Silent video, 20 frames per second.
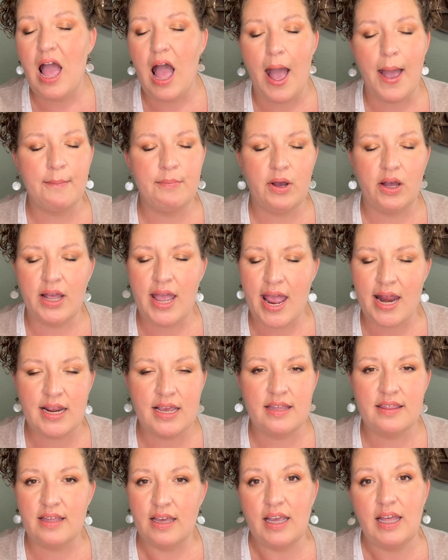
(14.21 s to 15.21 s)
I bought
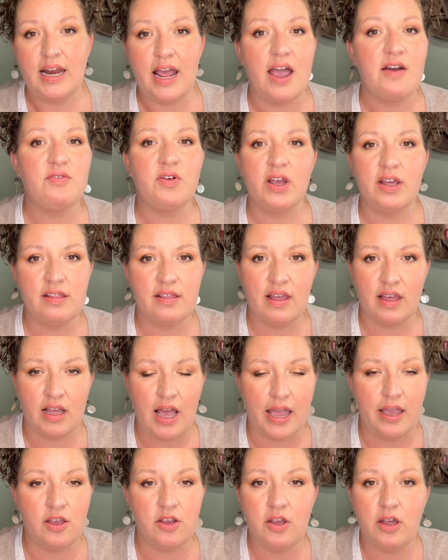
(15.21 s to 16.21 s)
anything and everything
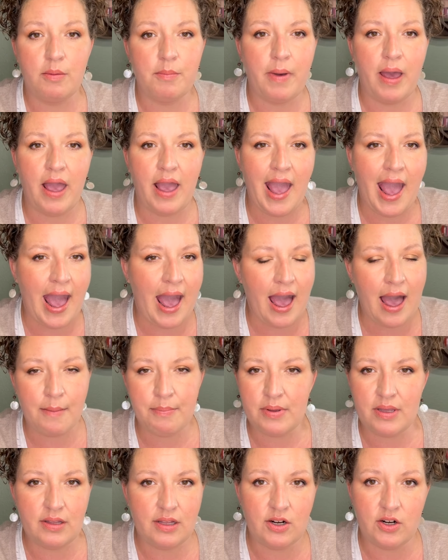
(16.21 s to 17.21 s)
I could get my
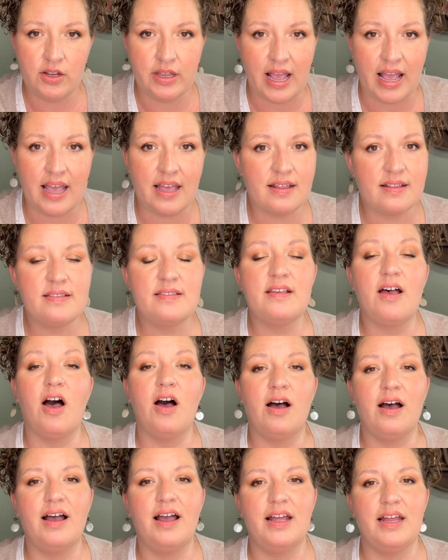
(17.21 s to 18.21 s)
happy little hands
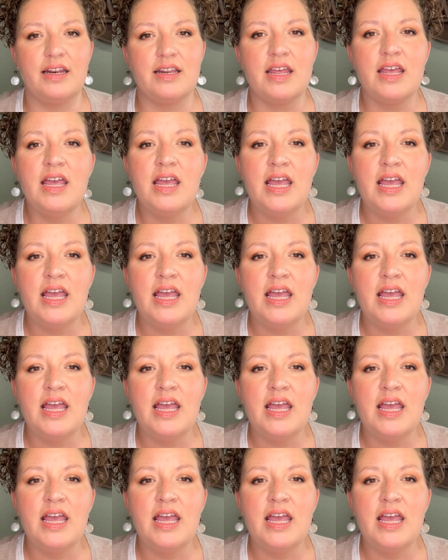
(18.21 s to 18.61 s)
on